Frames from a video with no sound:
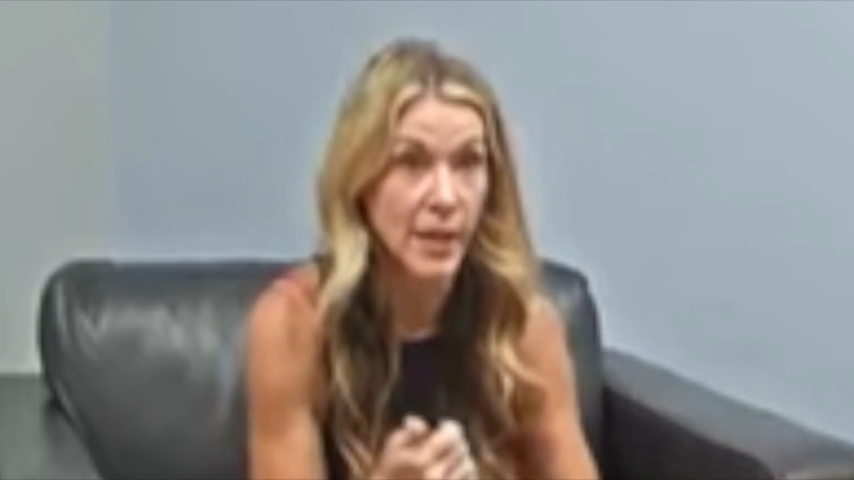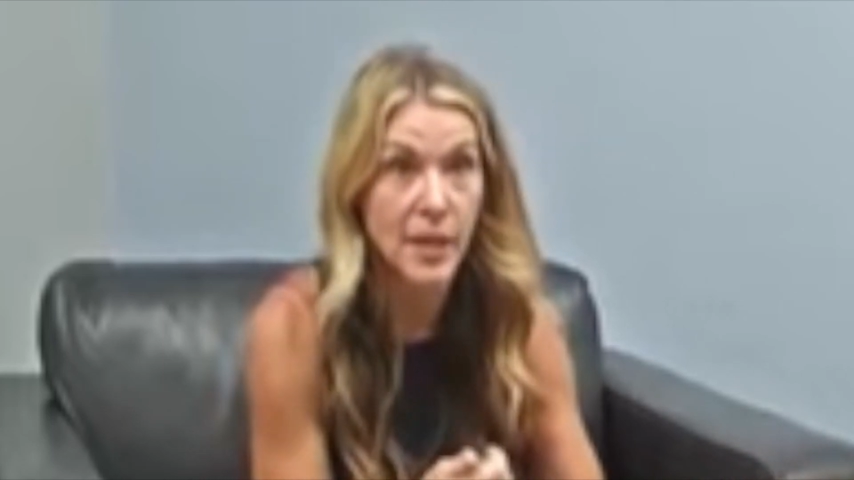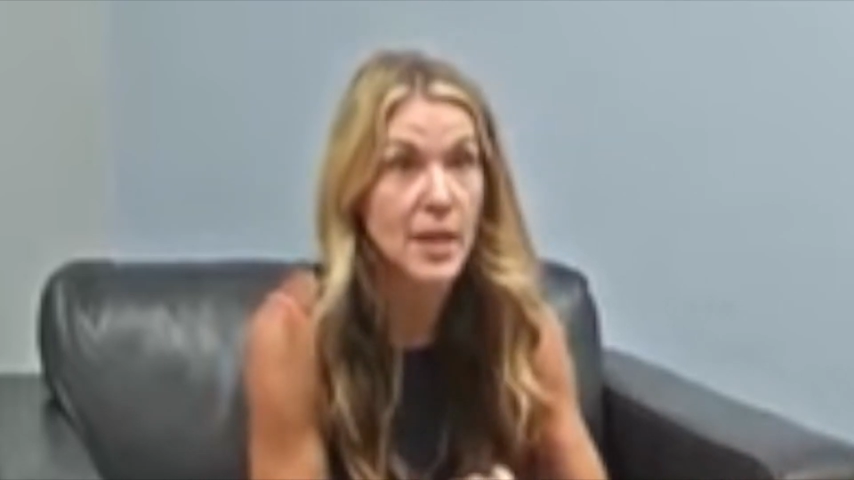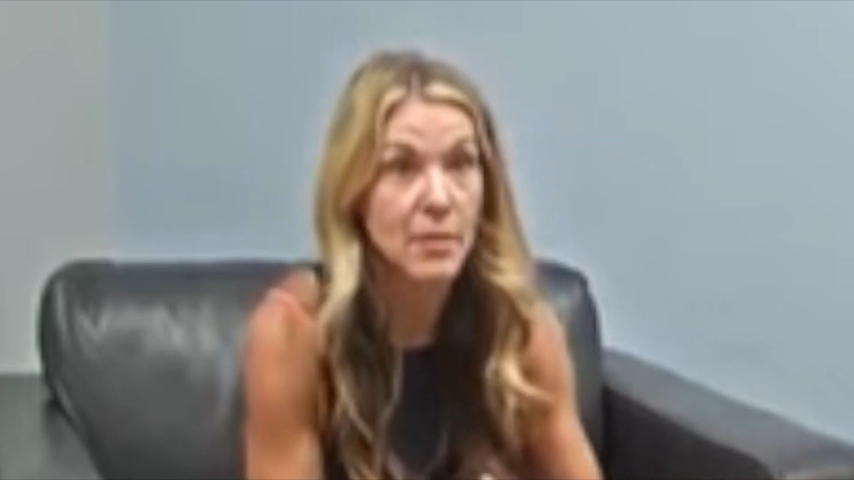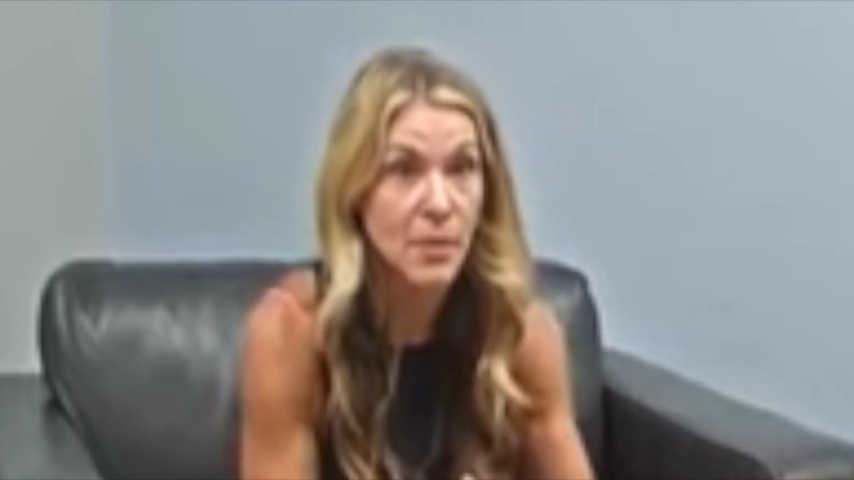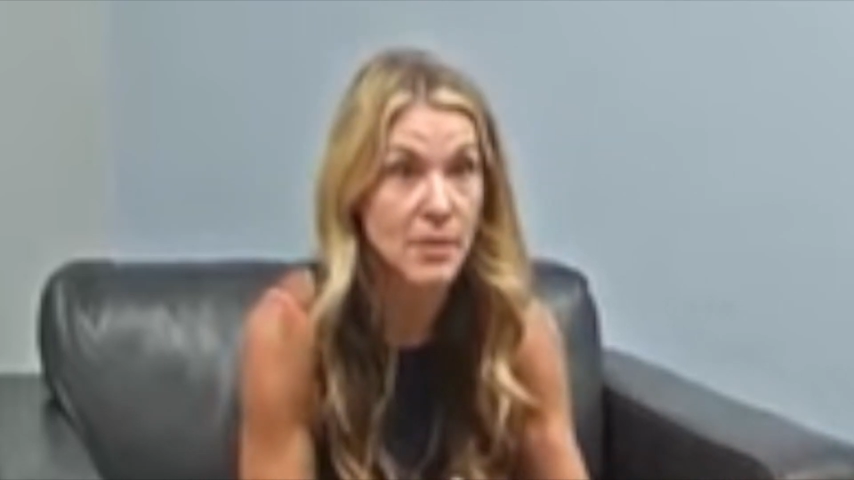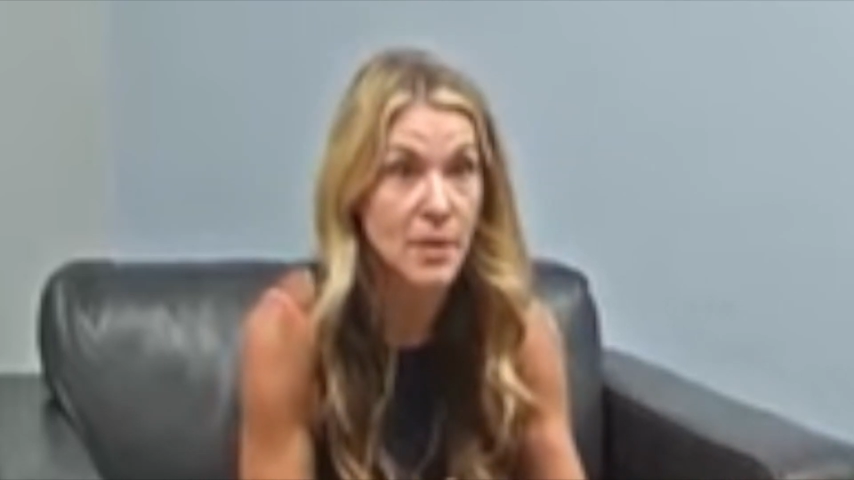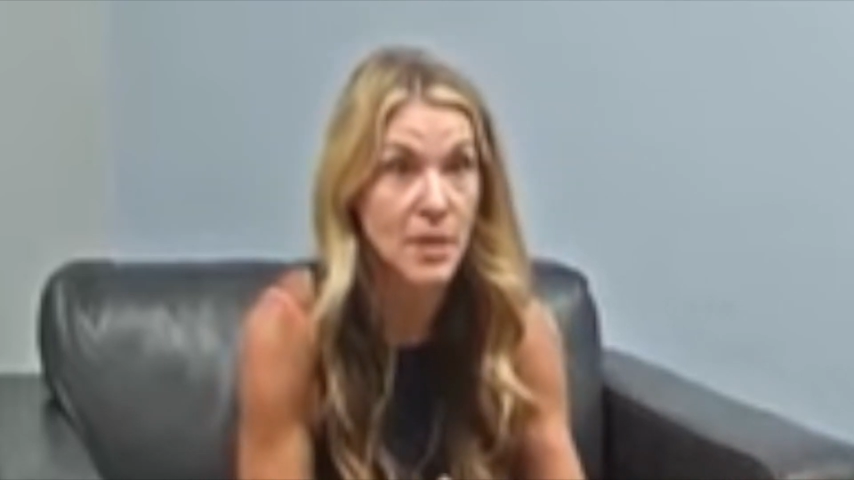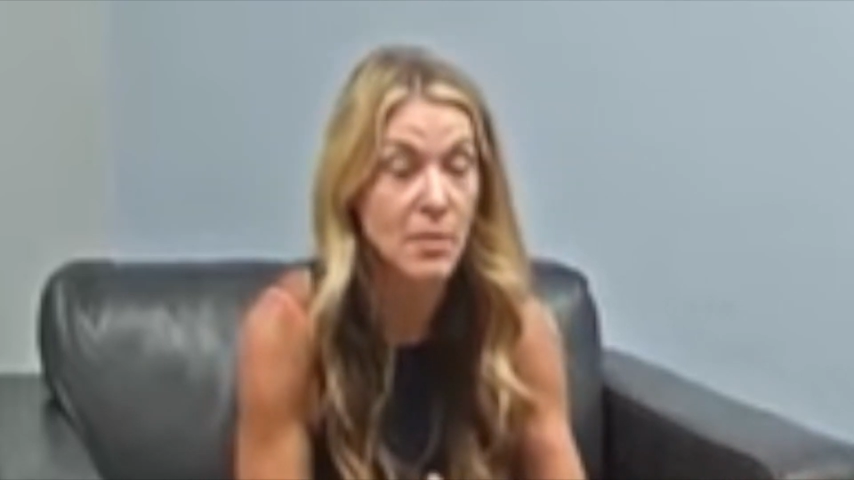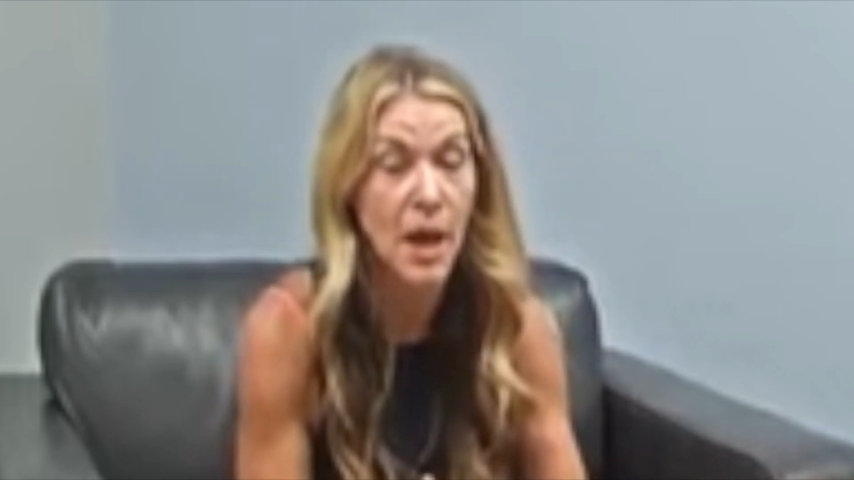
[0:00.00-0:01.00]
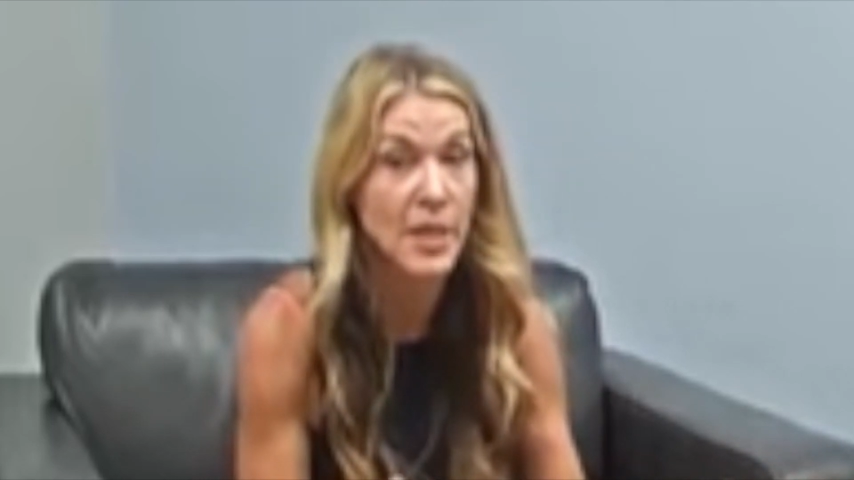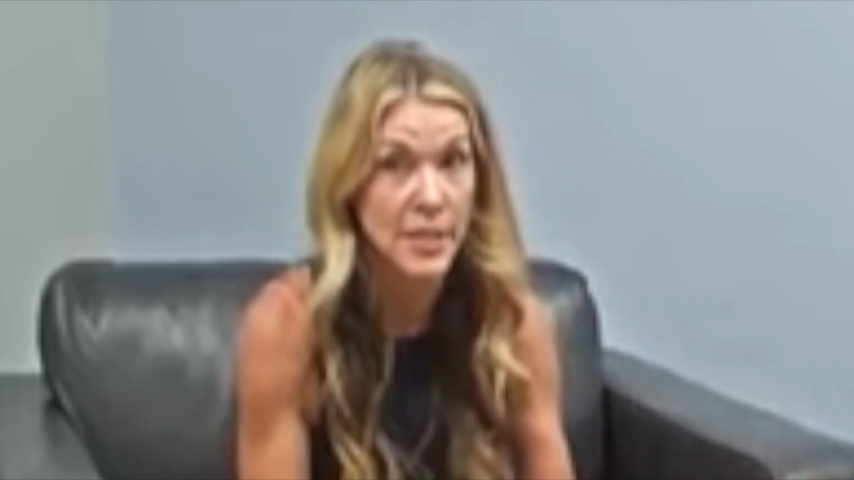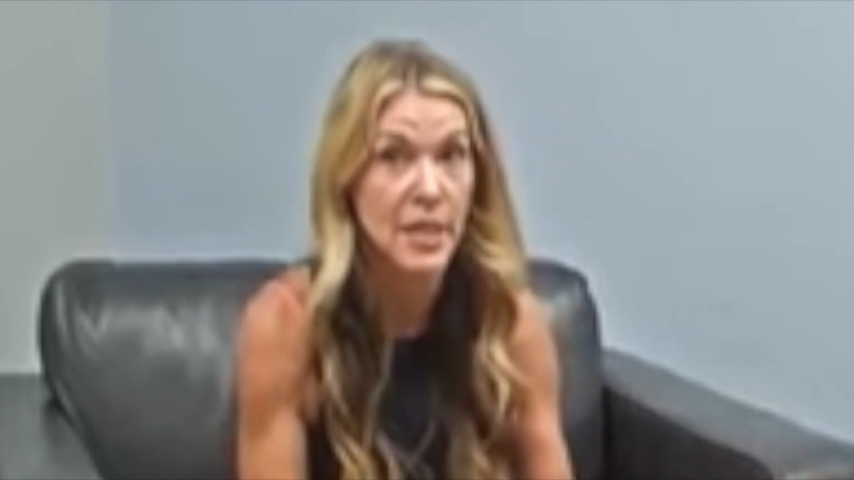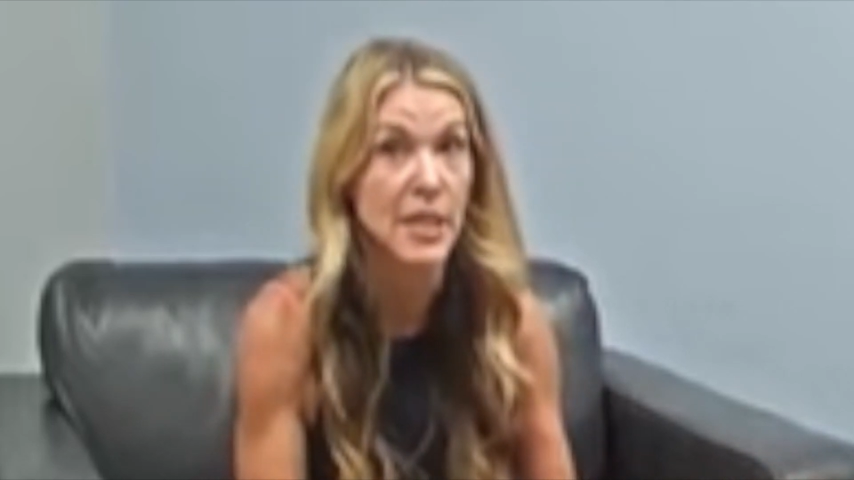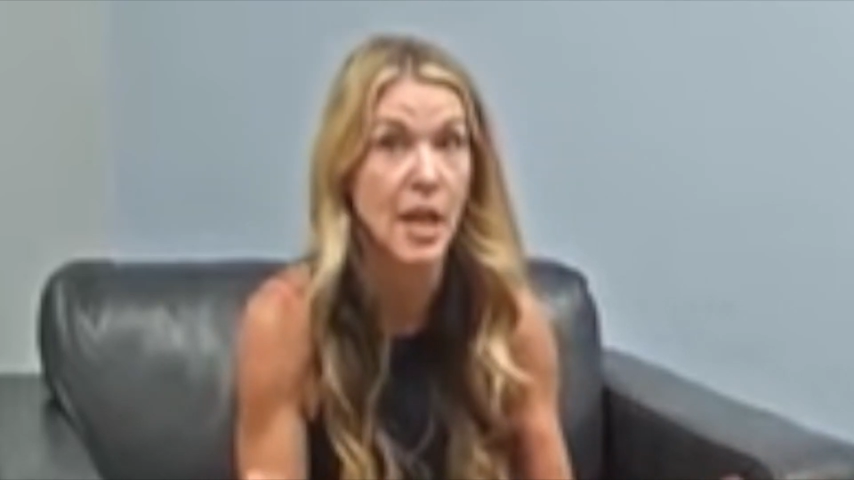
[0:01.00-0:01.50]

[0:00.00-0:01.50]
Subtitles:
in maybe, but I didn't.